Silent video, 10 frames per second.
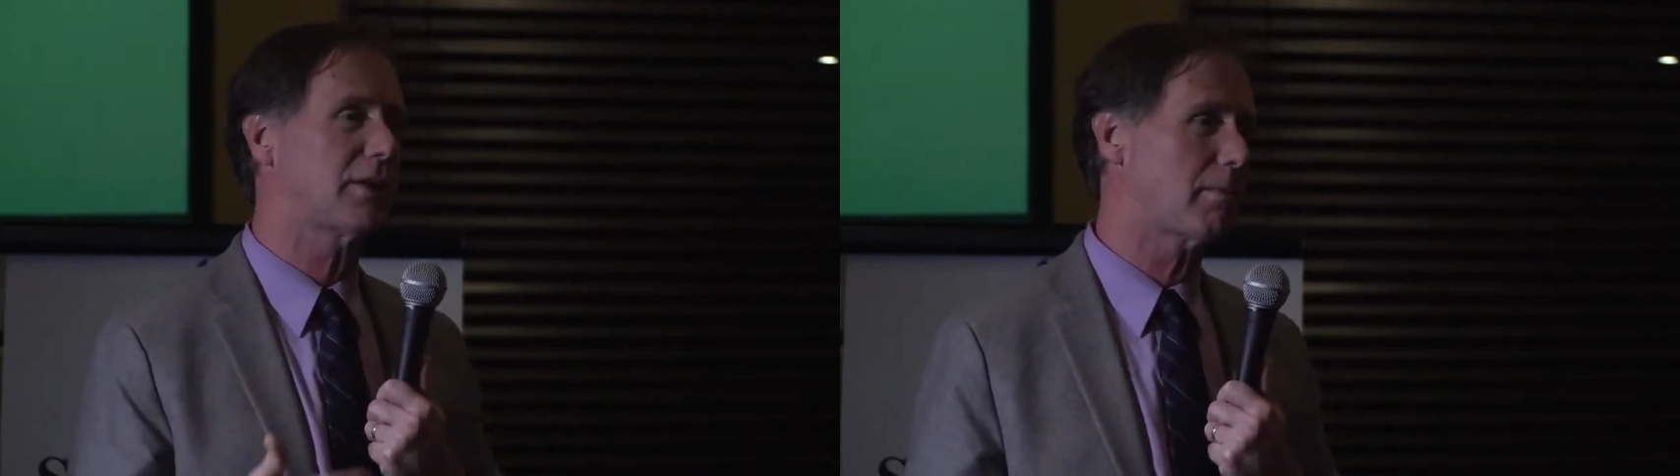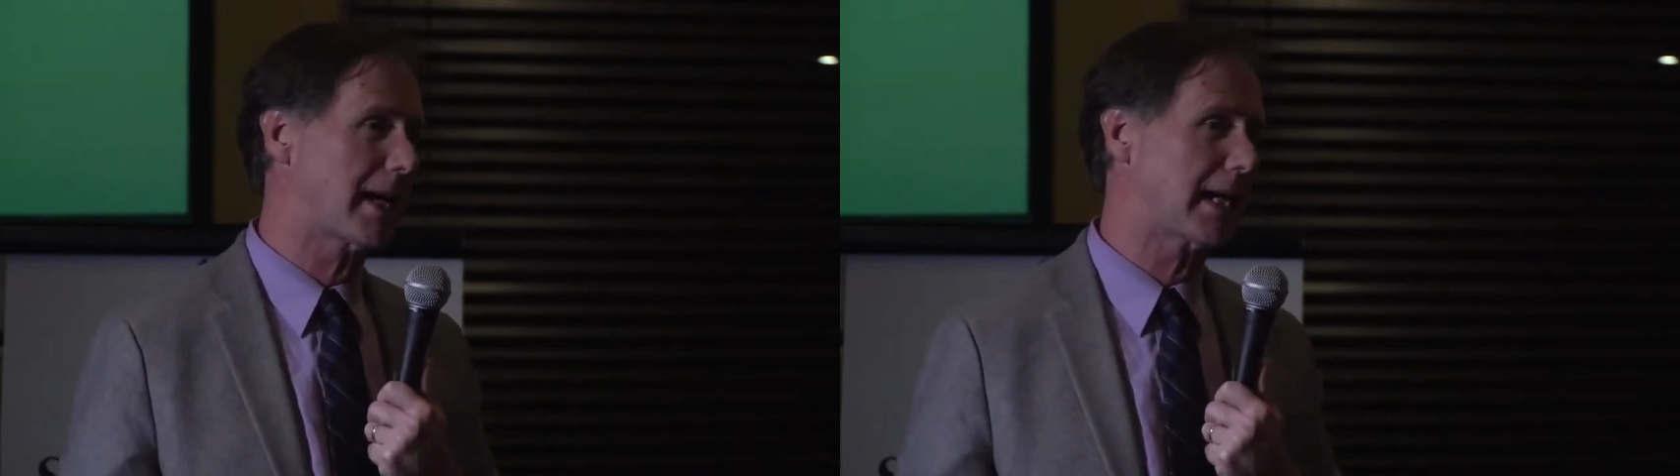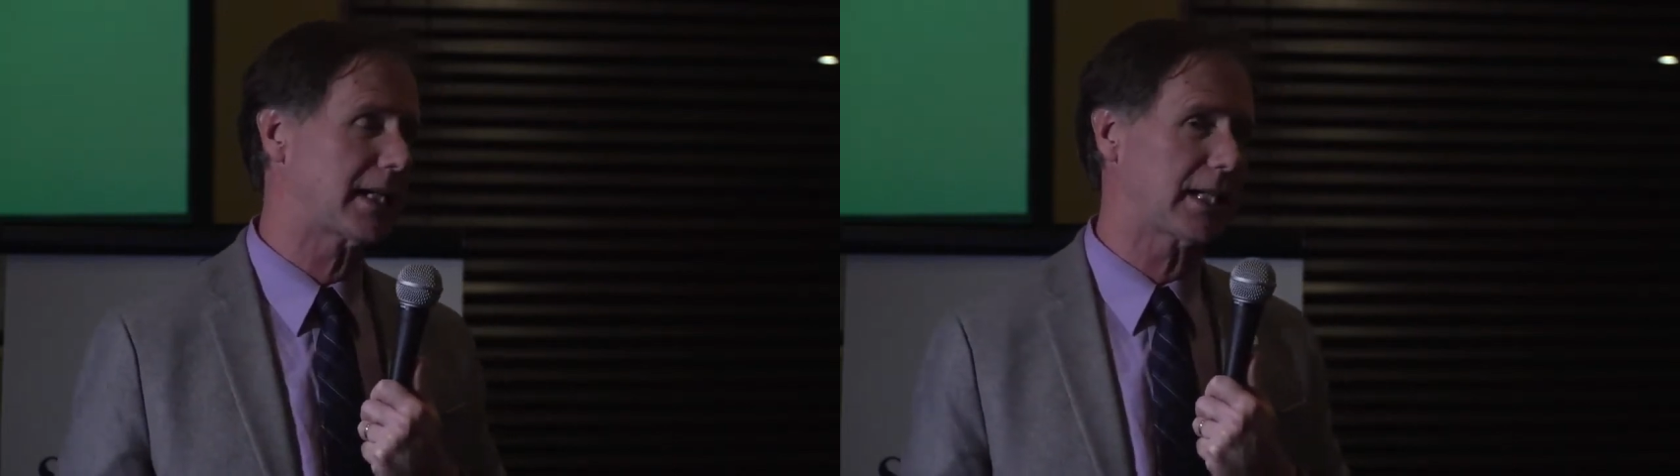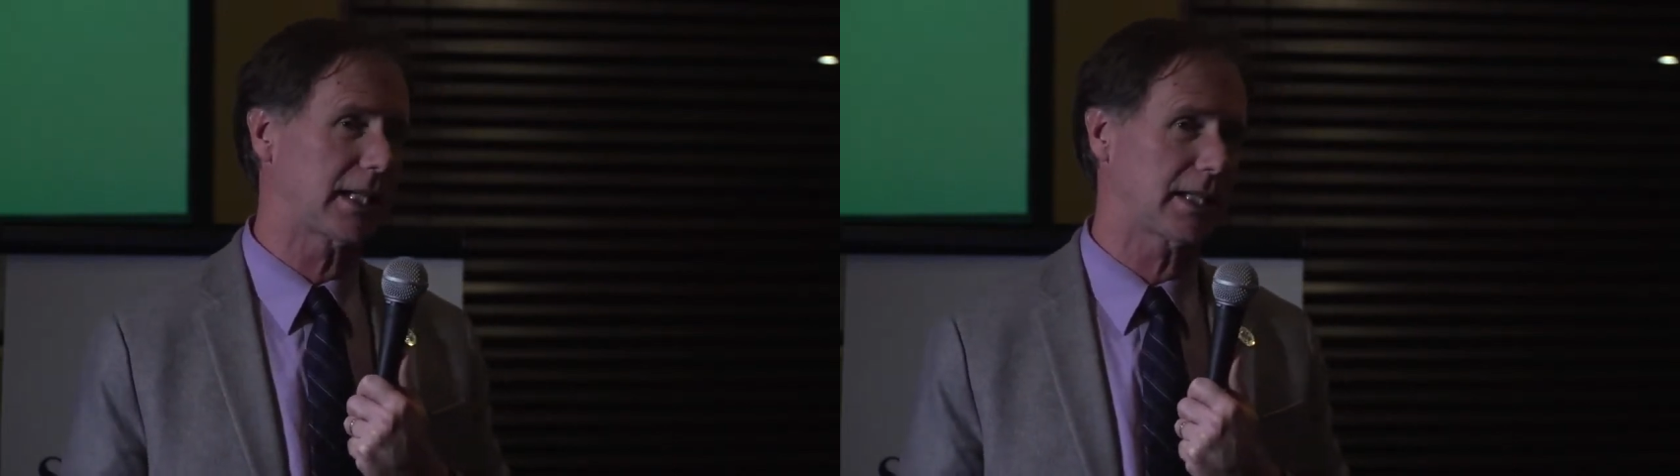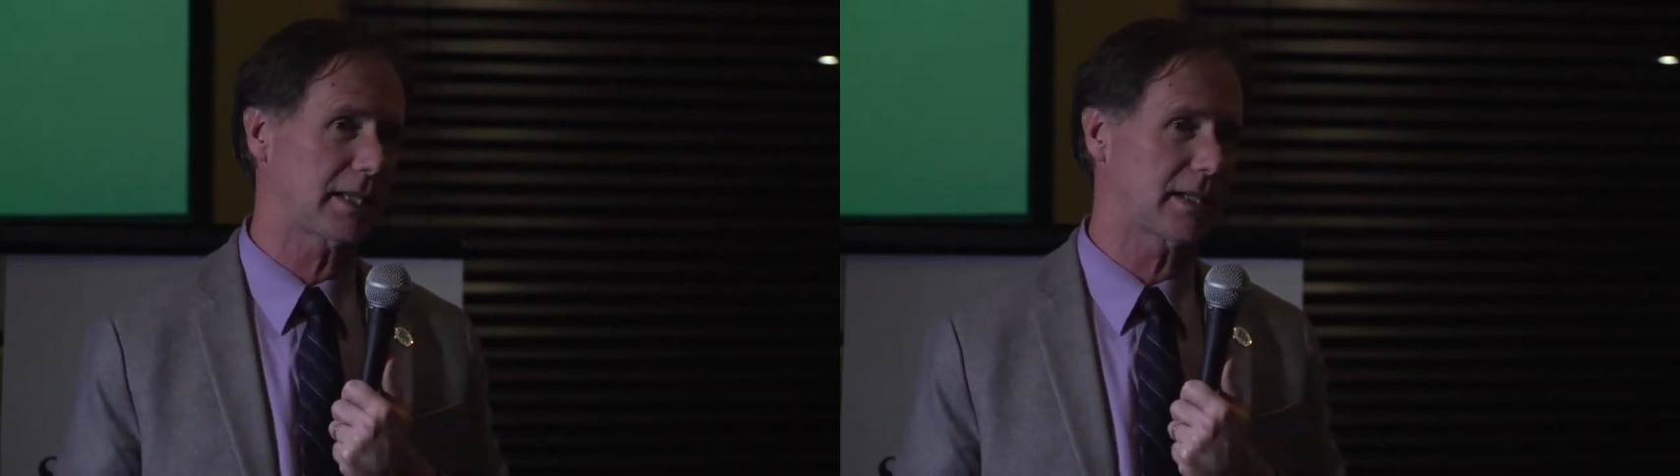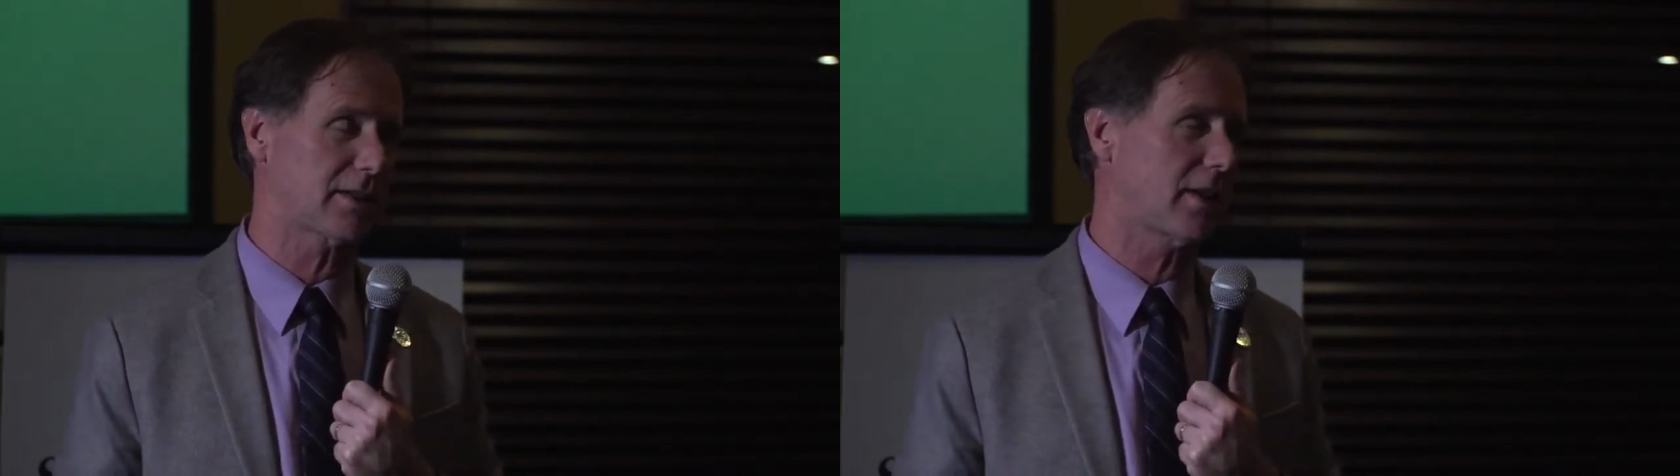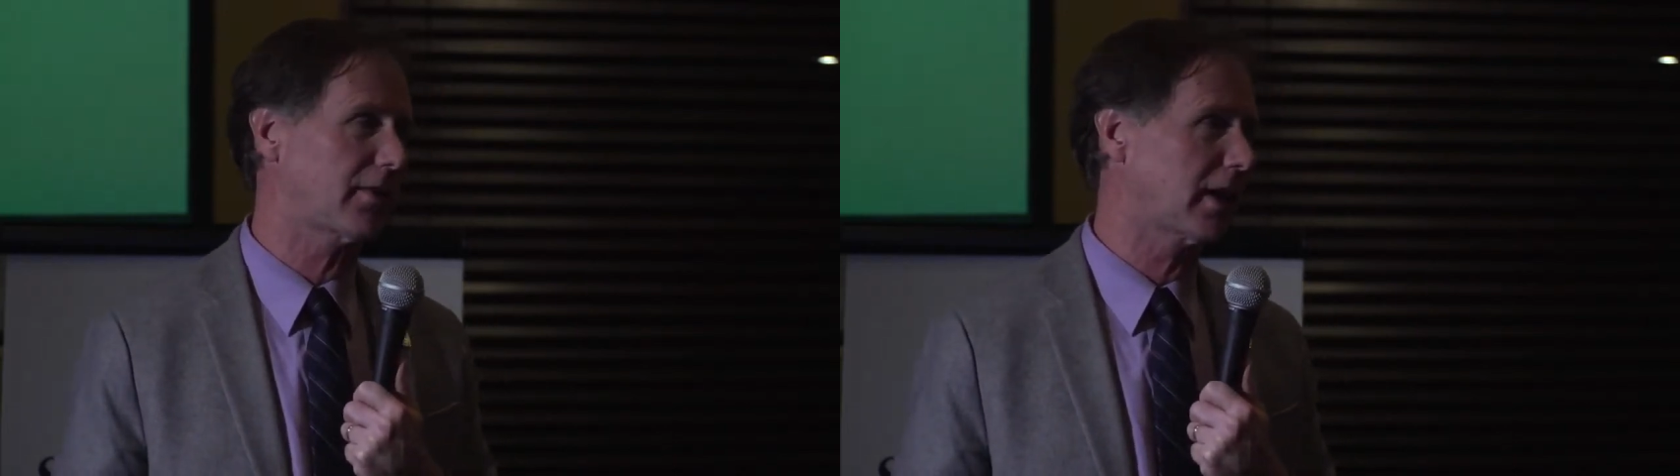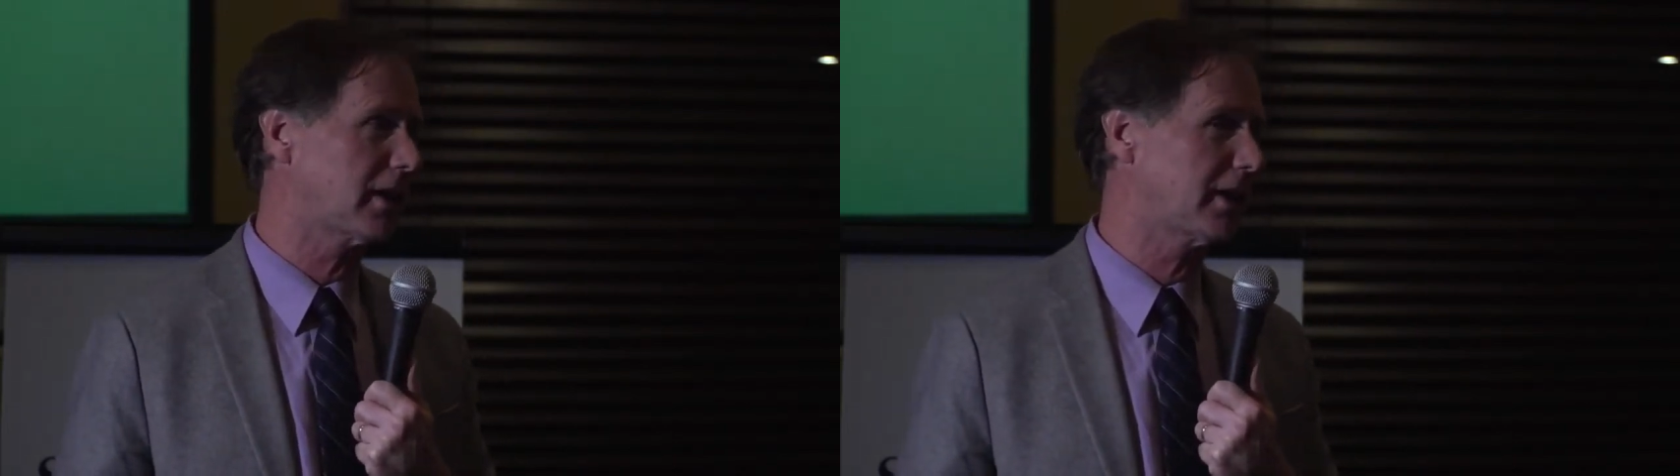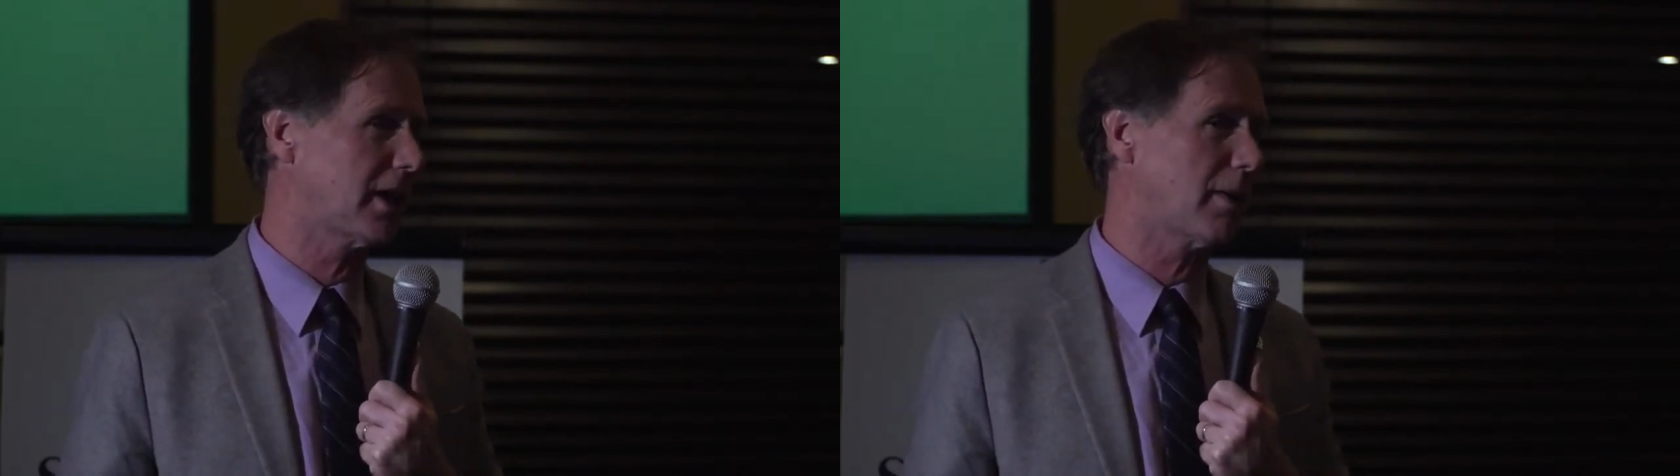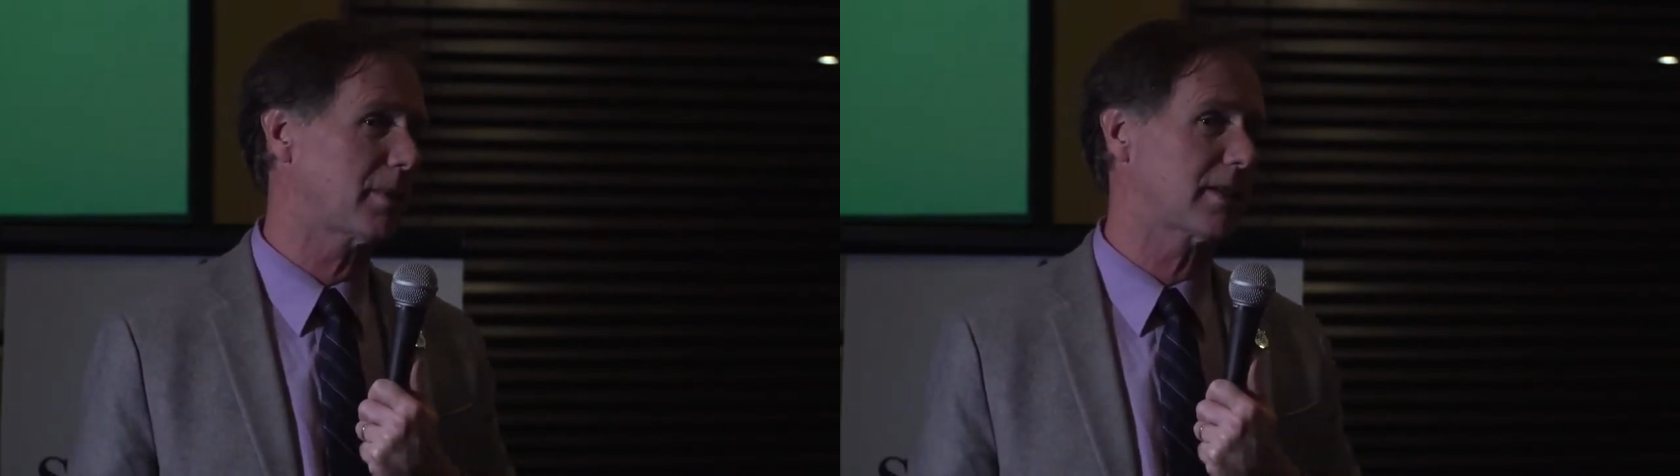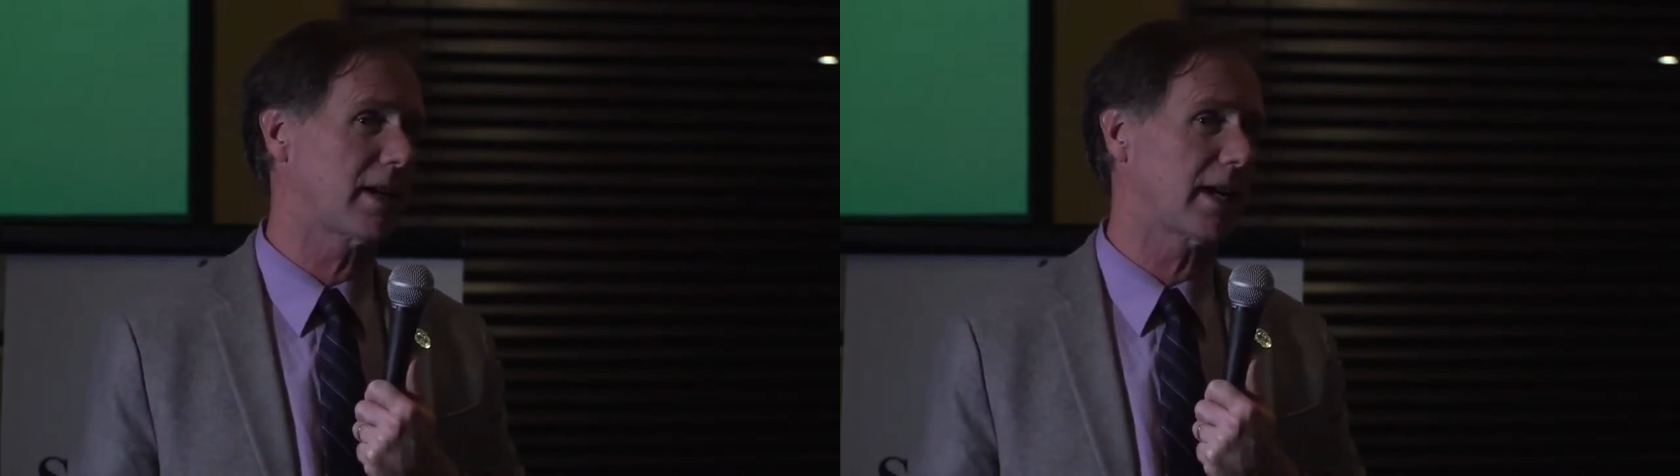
demanding that this stuff get cleaned up, it's